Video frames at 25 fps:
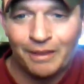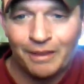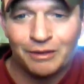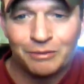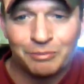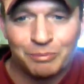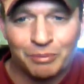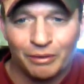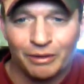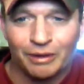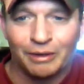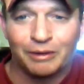
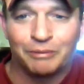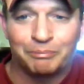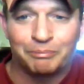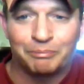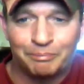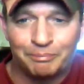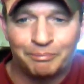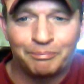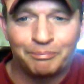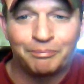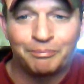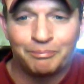It's pretty
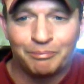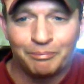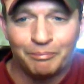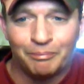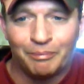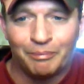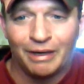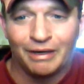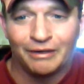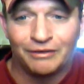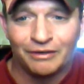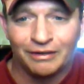
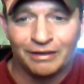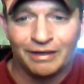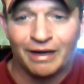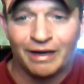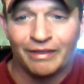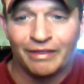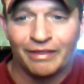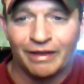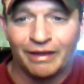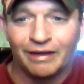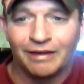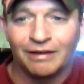basic,
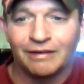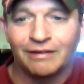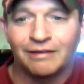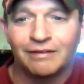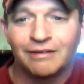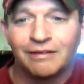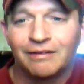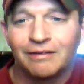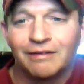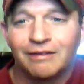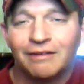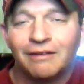I think.
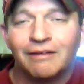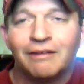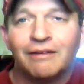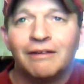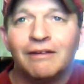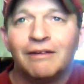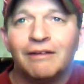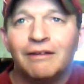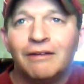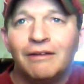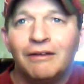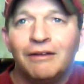
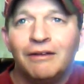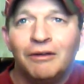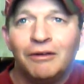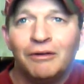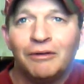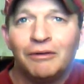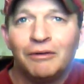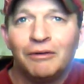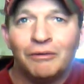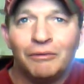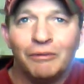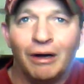
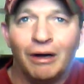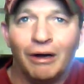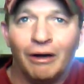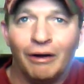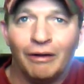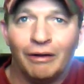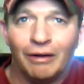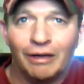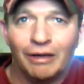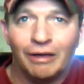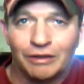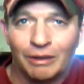
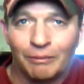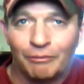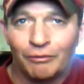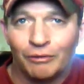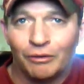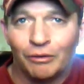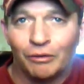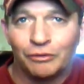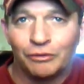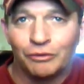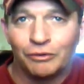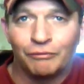Well, except
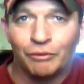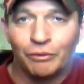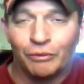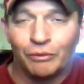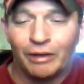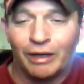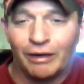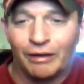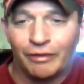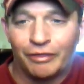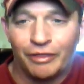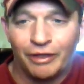for those of
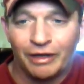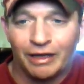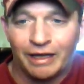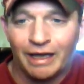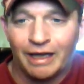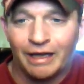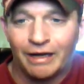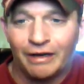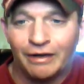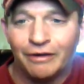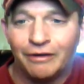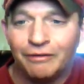you that are
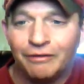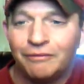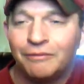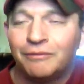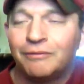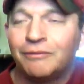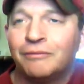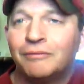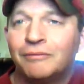thick-headed.